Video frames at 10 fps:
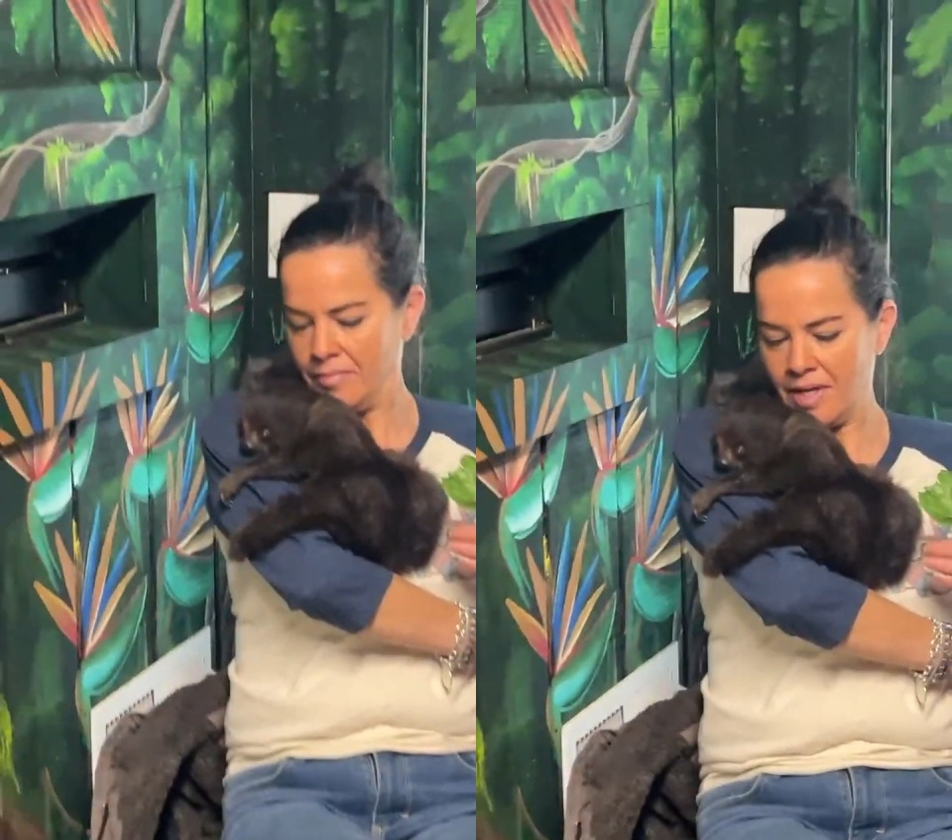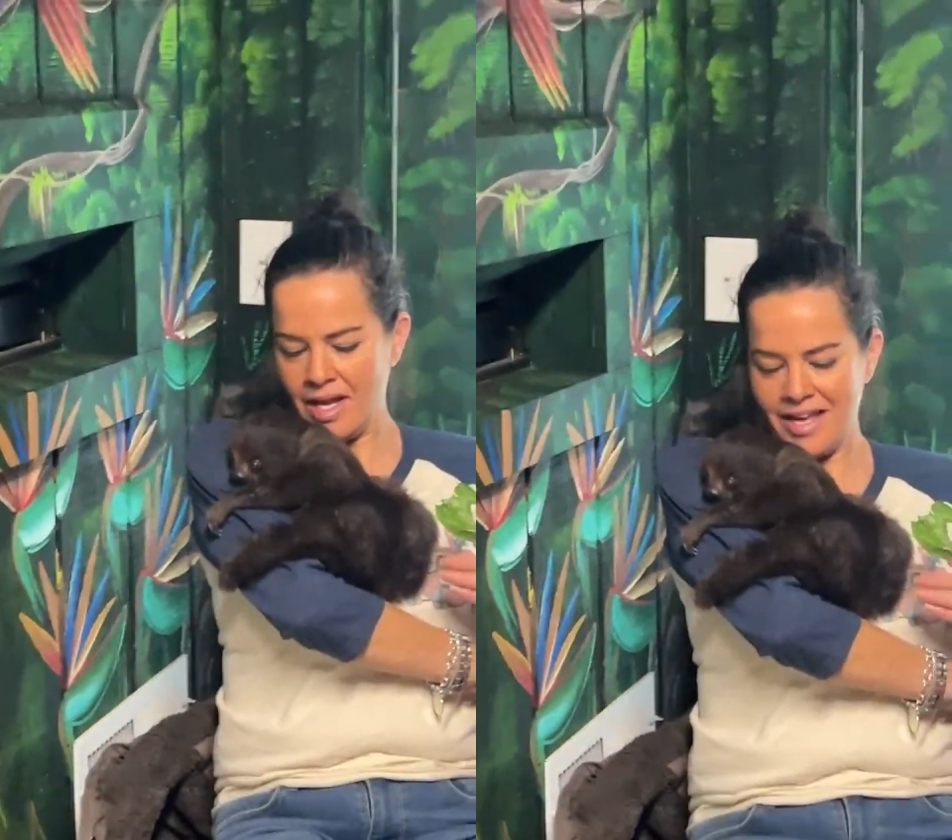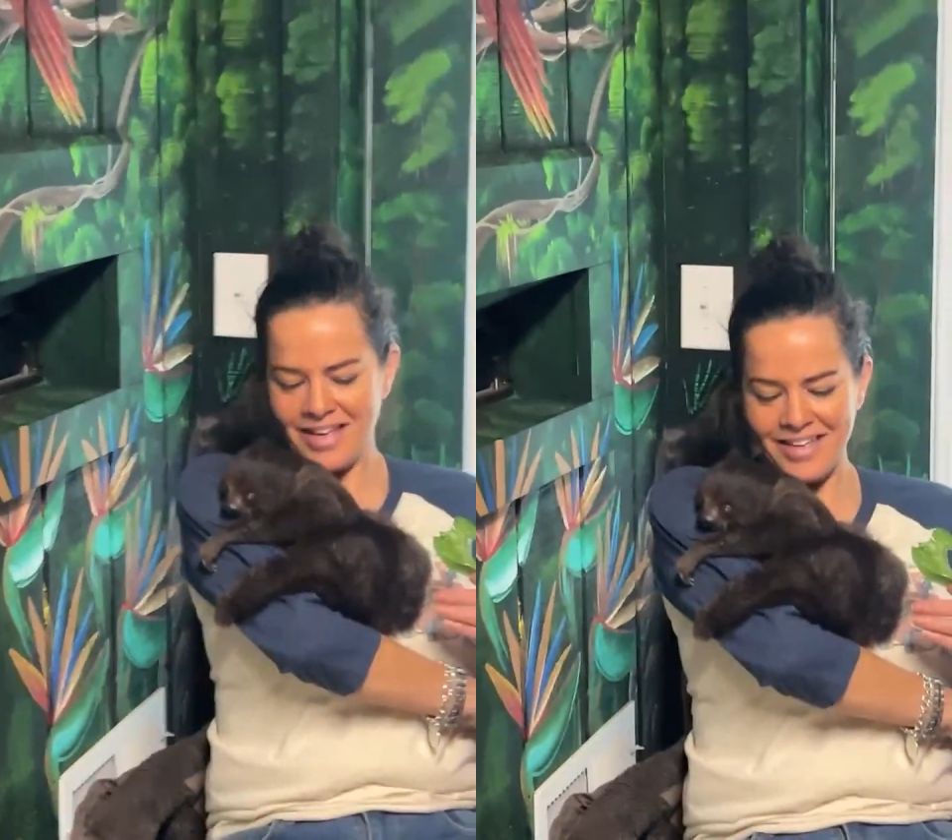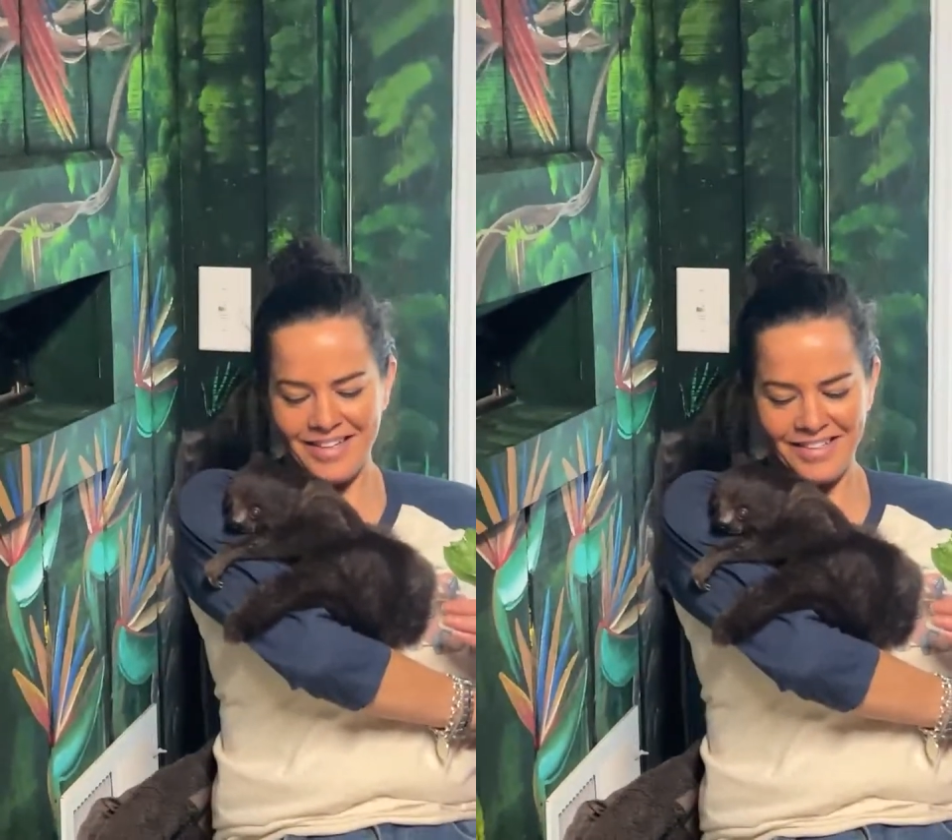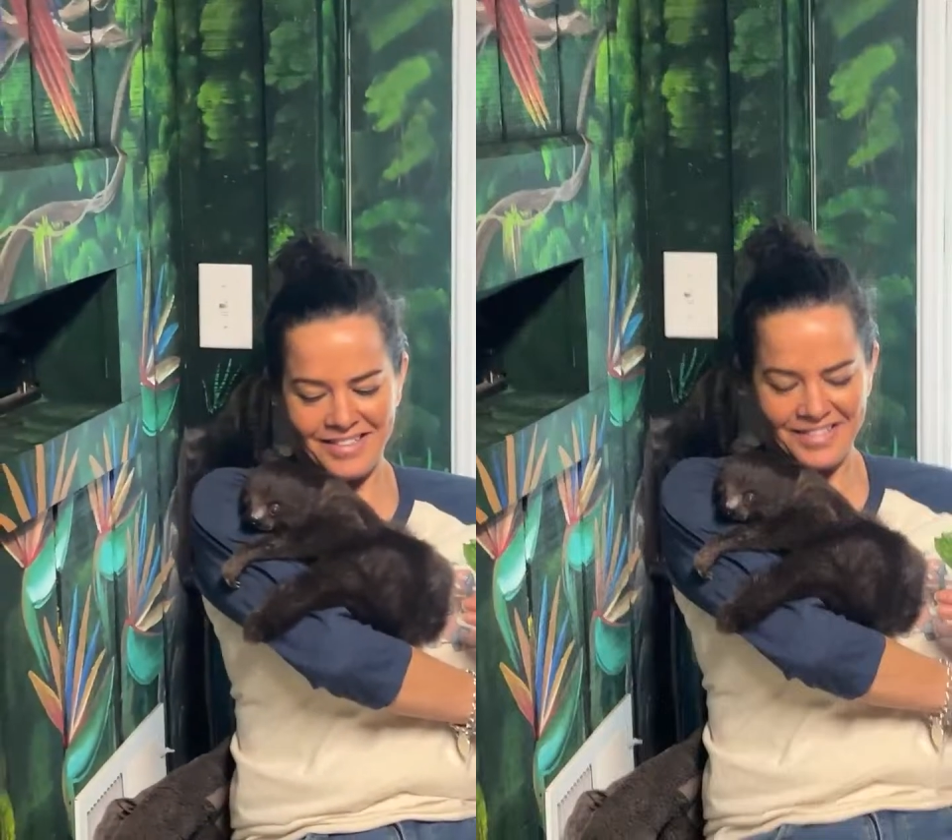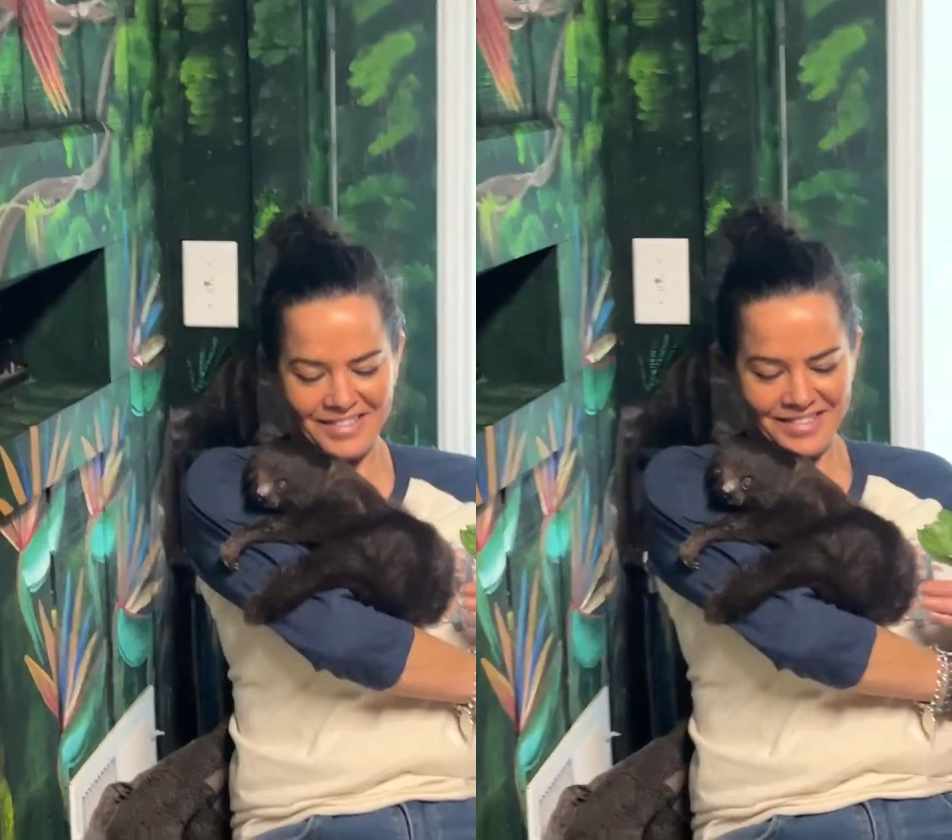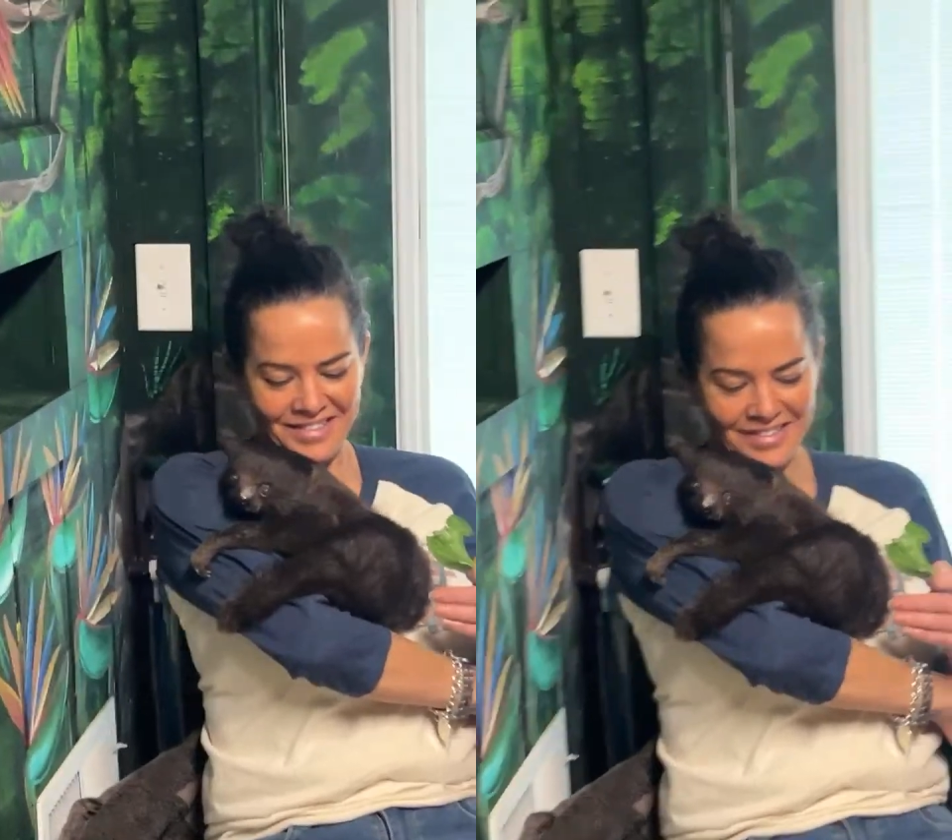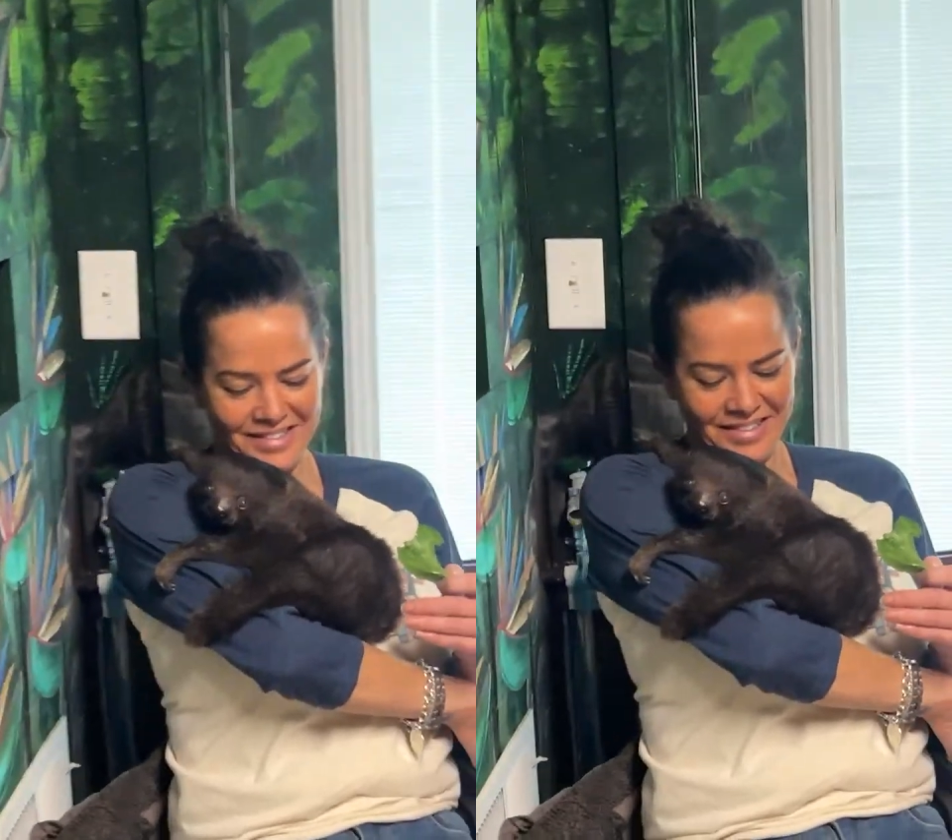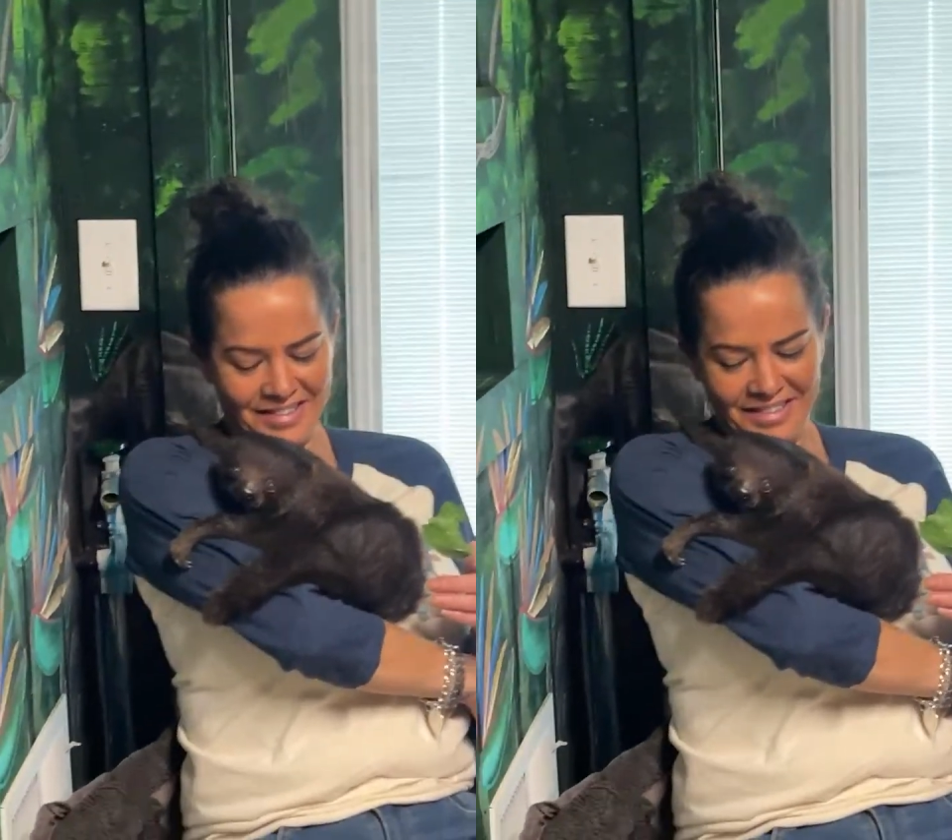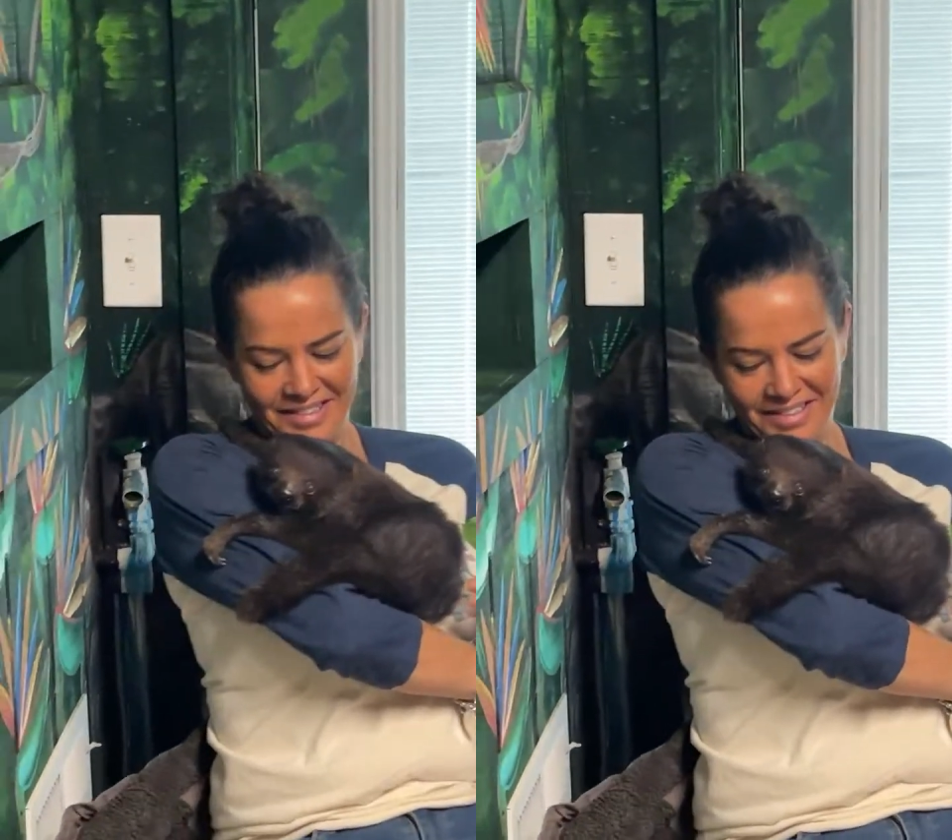going here and going there, going
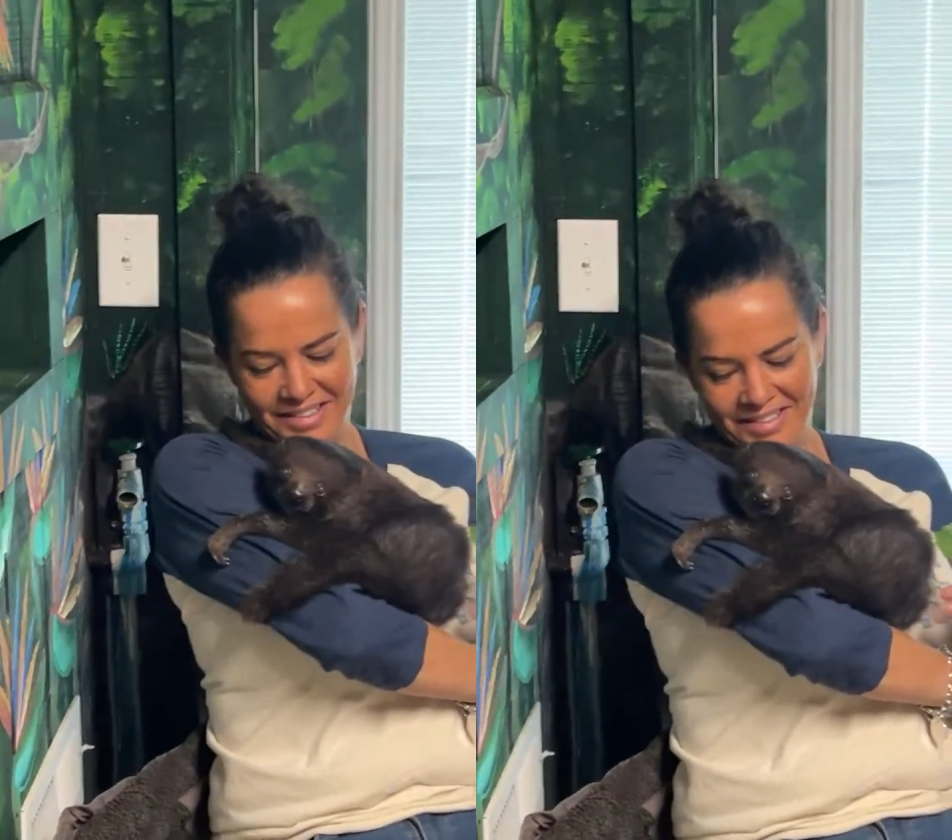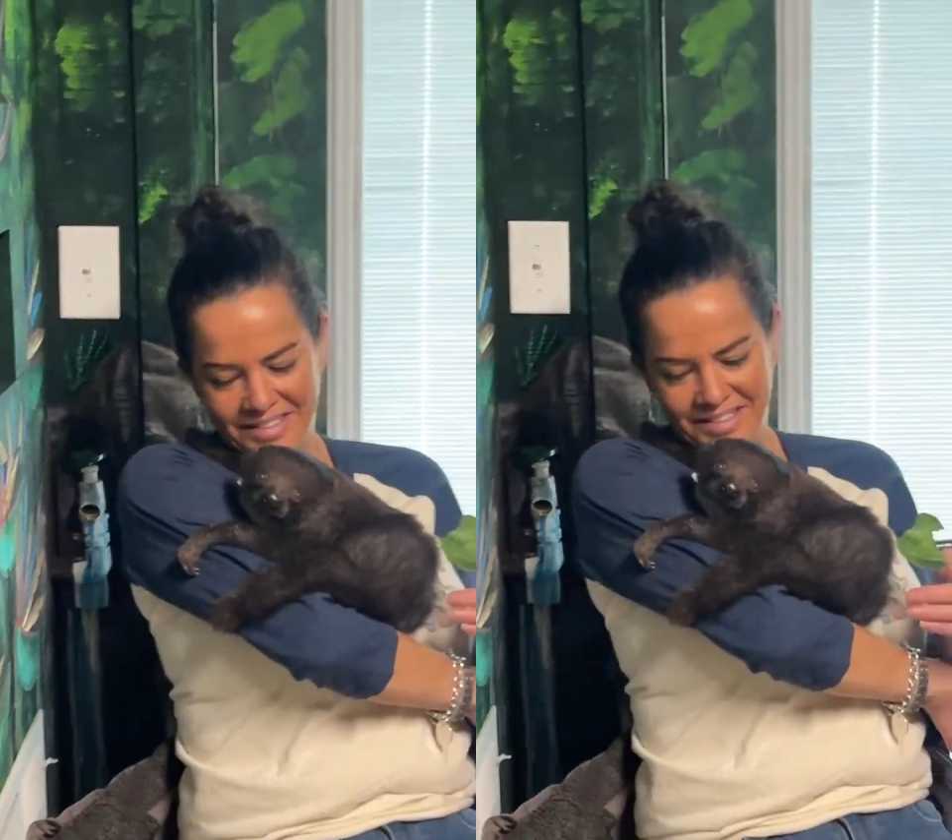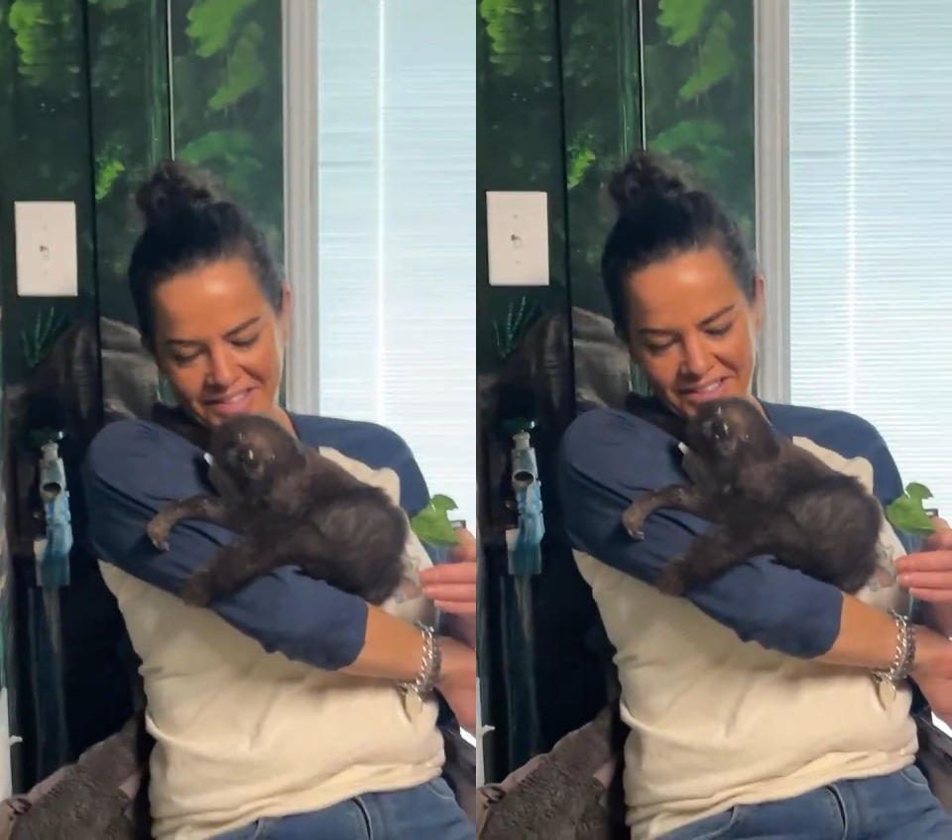to other place,